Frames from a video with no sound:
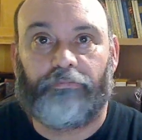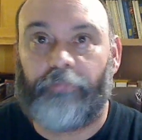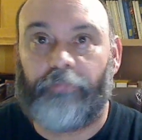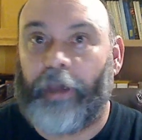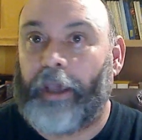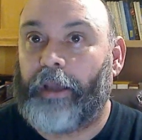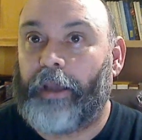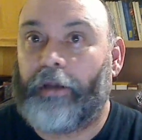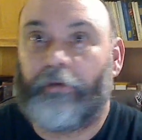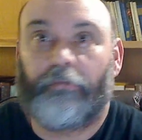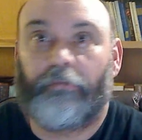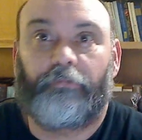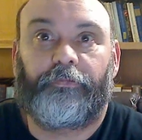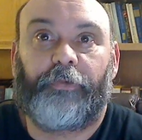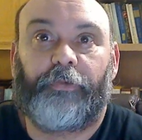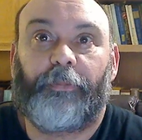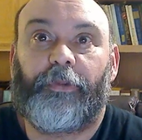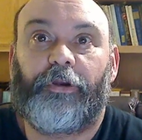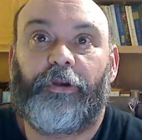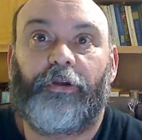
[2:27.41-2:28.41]
And
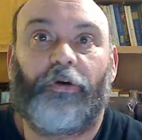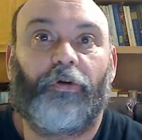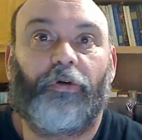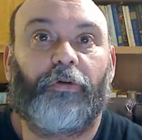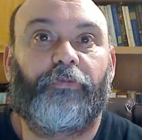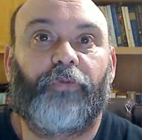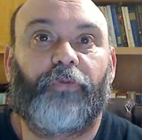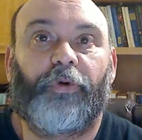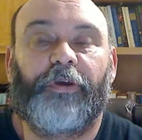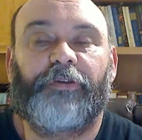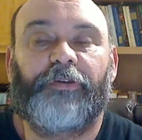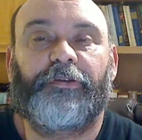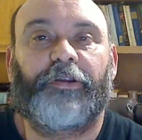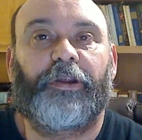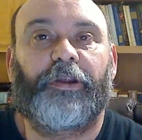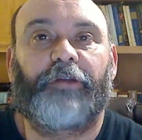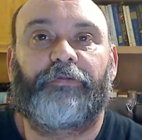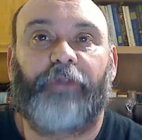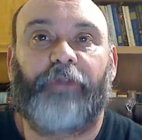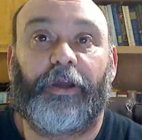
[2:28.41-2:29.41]
from the tone of voice and
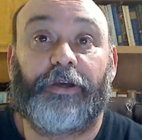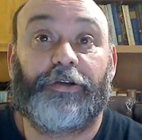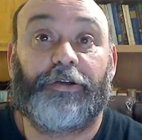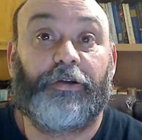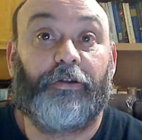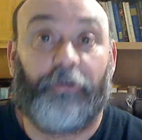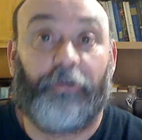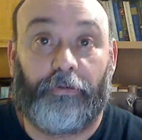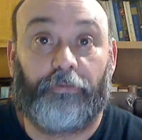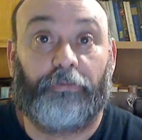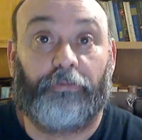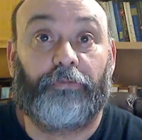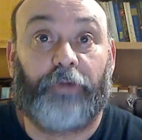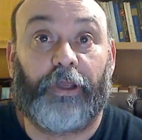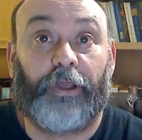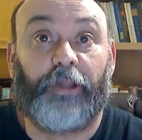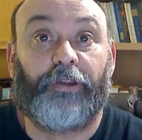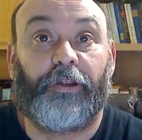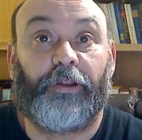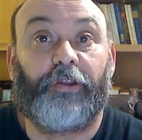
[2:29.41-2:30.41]
the inflection, you
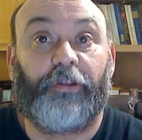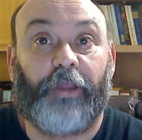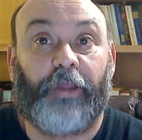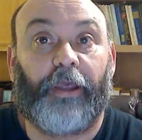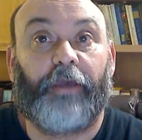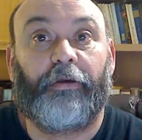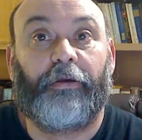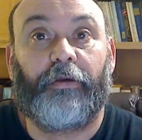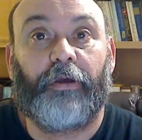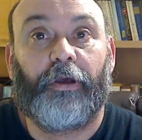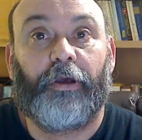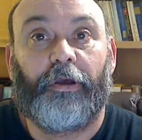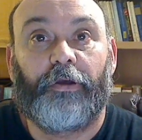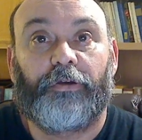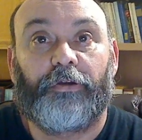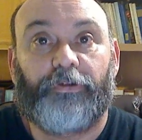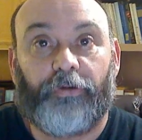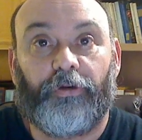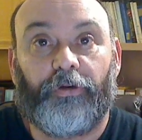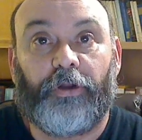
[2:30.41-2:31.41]
get that they
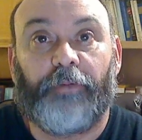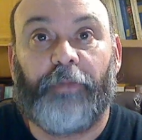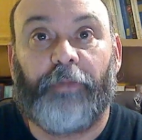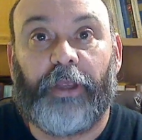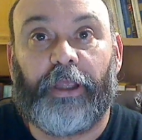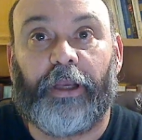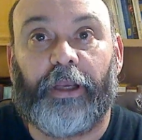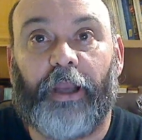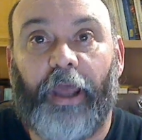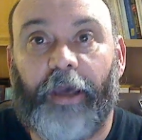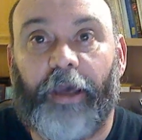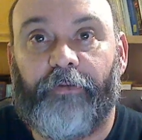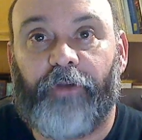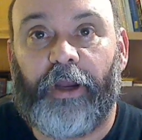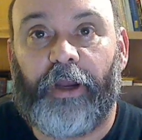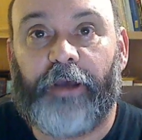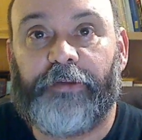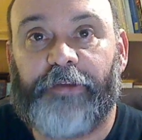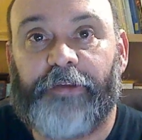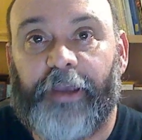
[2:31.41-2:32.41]
truly mean, "Have a
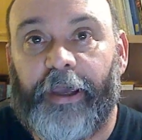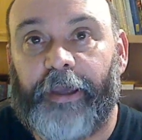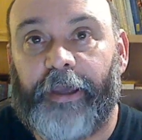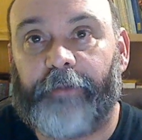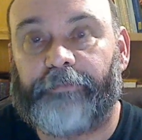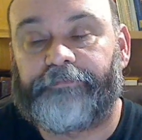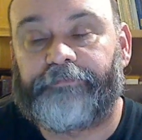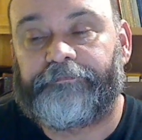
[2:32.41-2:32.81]
nice day."